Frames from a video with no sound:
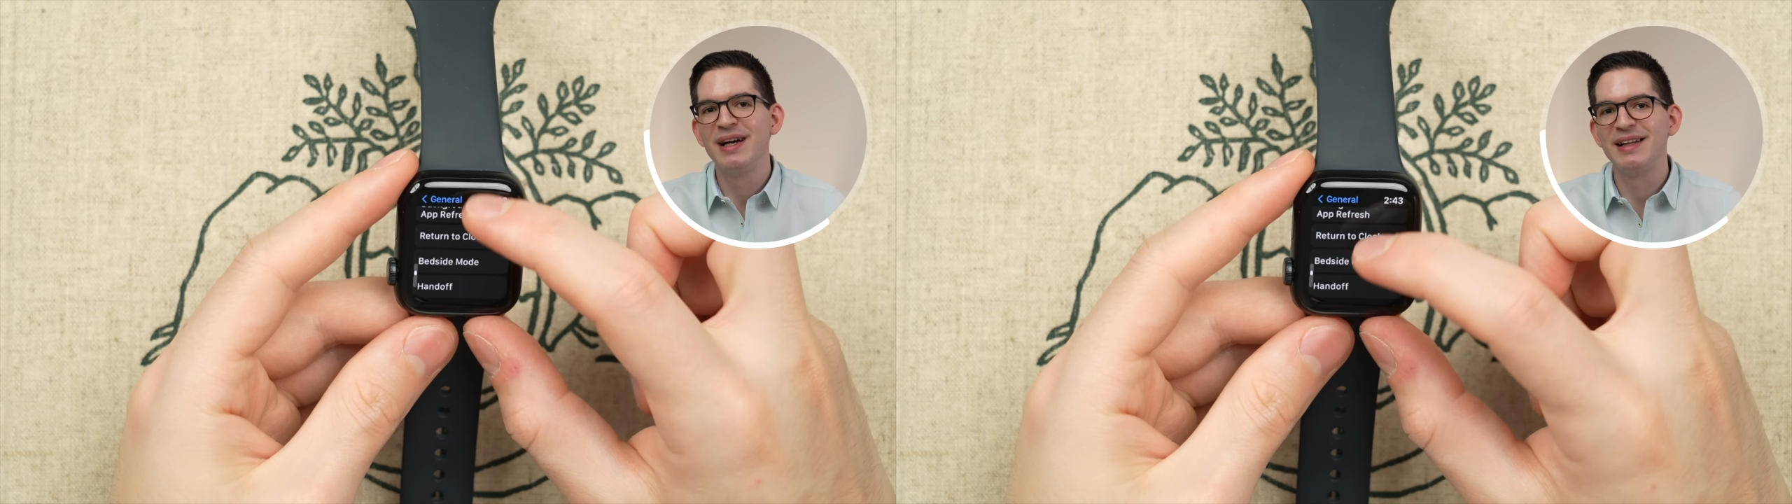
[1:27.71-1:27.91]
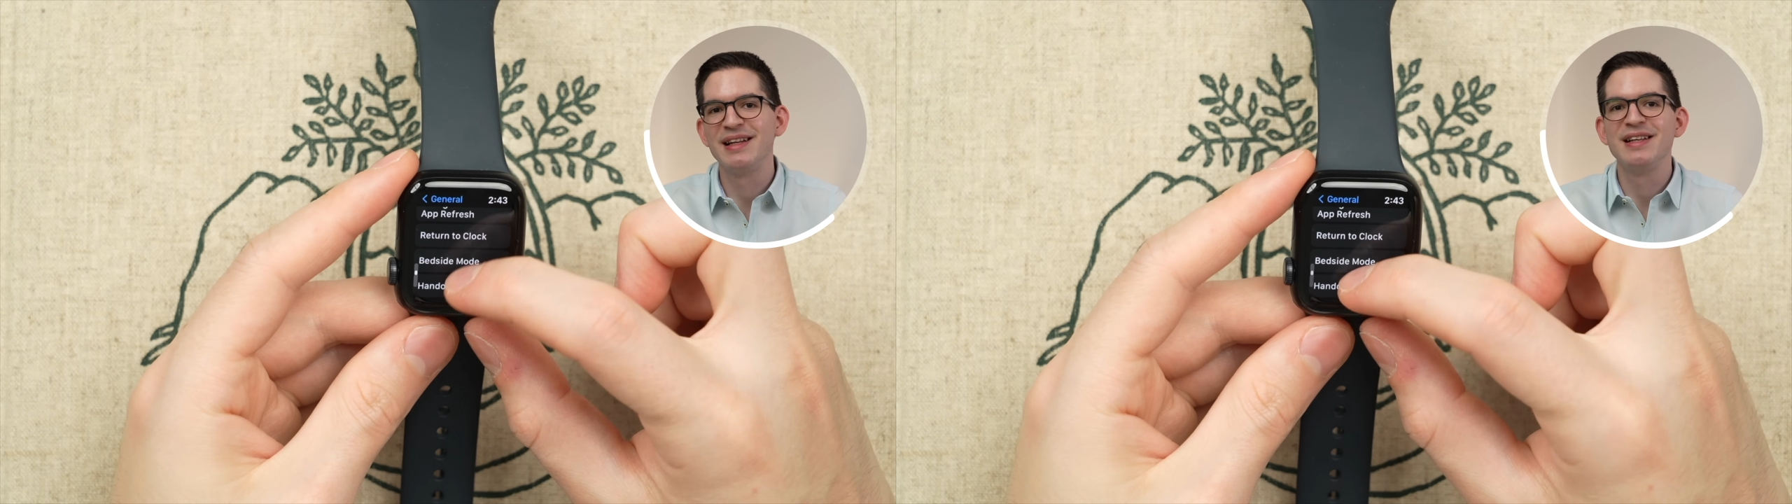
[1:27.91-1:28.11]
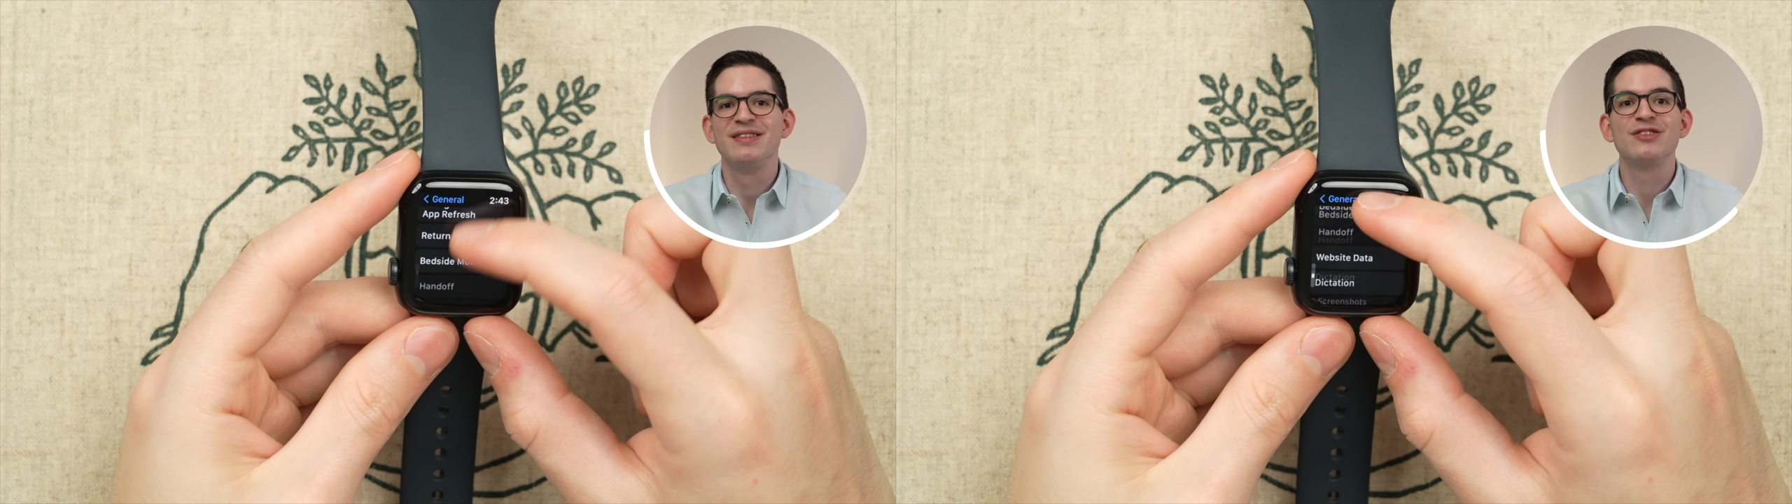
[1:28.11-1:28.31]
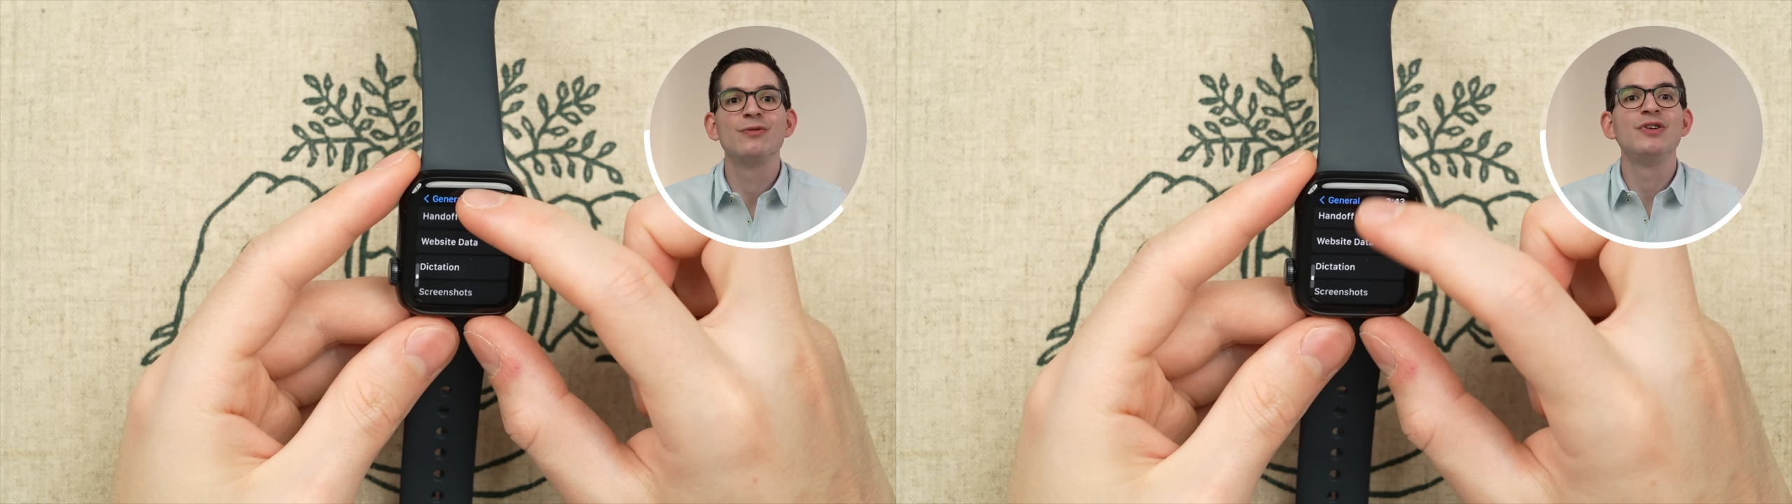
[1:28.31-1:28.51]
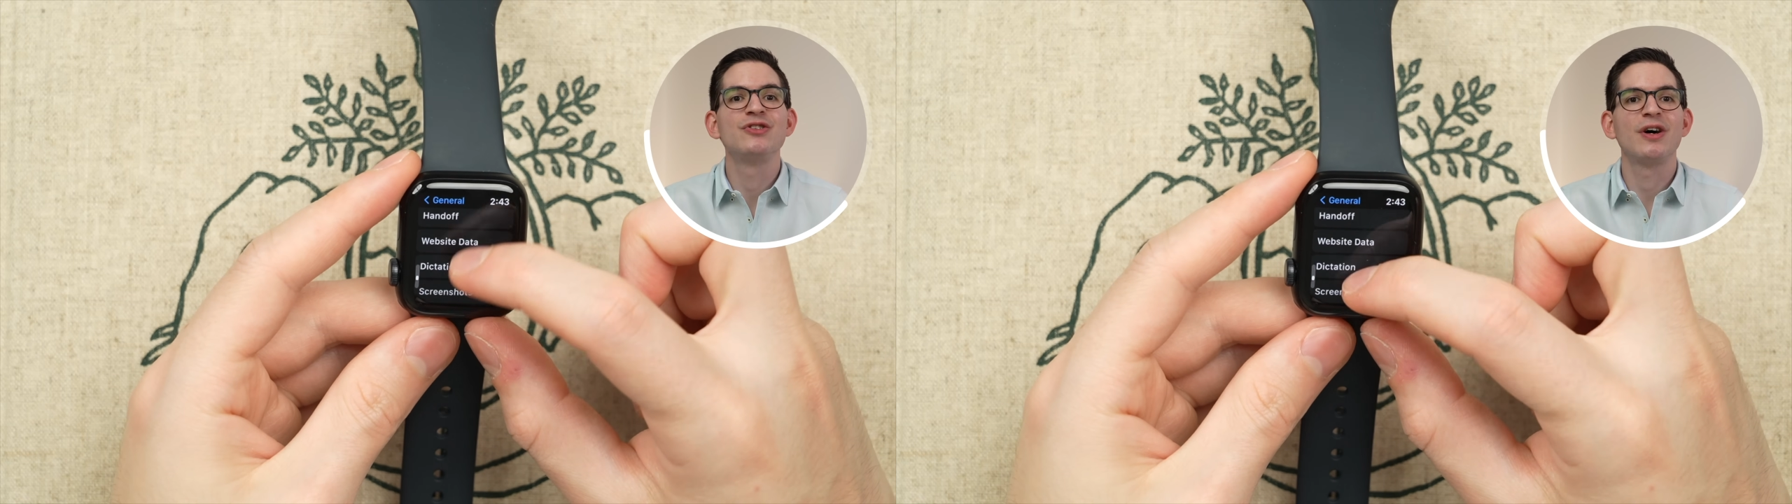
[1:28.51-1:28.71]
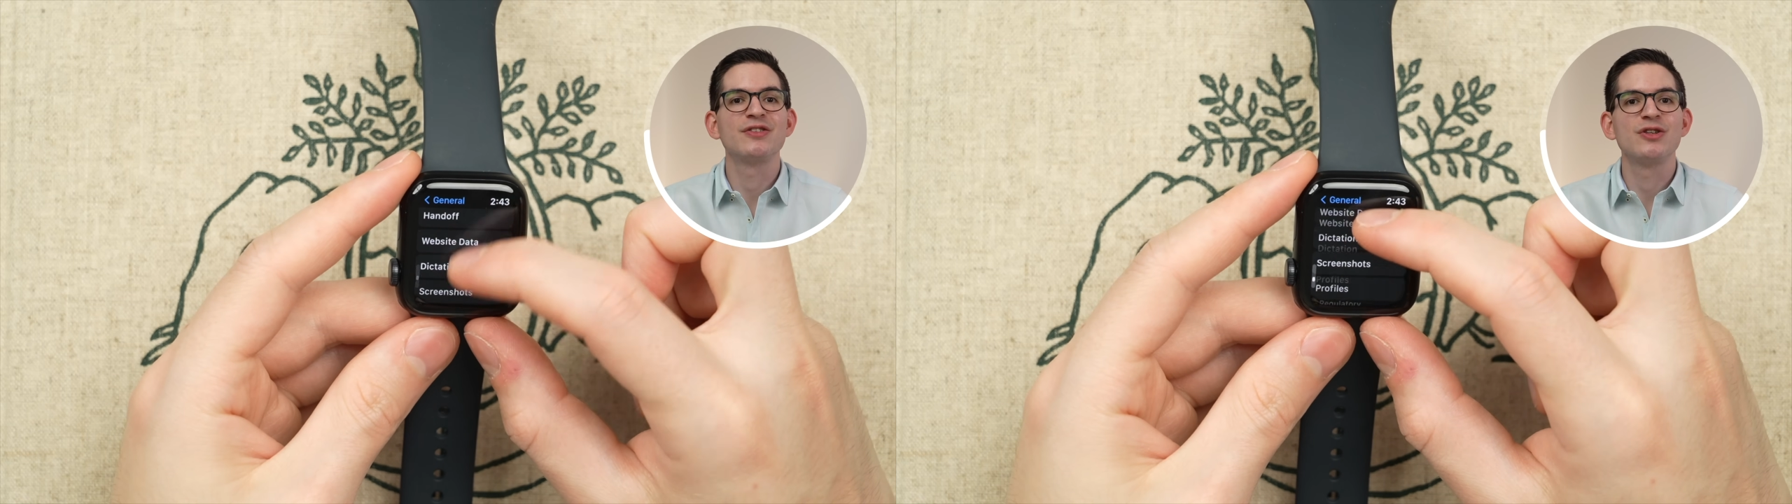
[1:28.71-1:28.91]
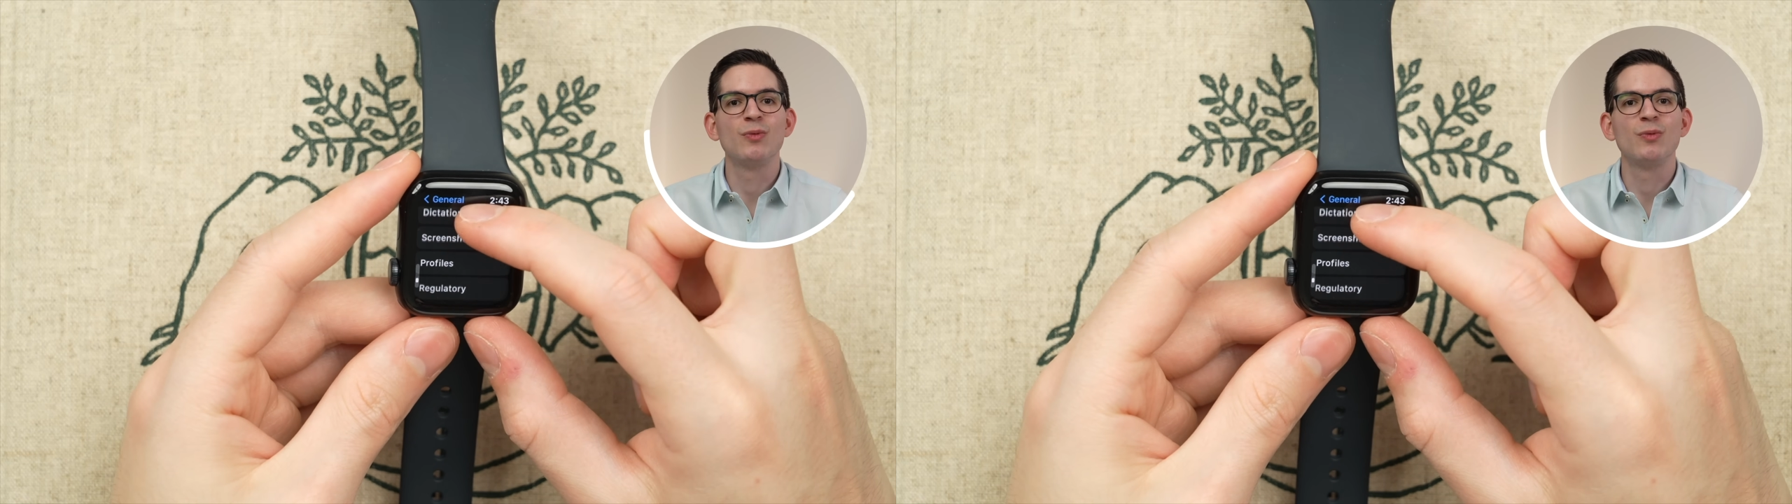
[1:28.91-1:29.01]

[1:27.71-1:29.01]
and then in screenshots,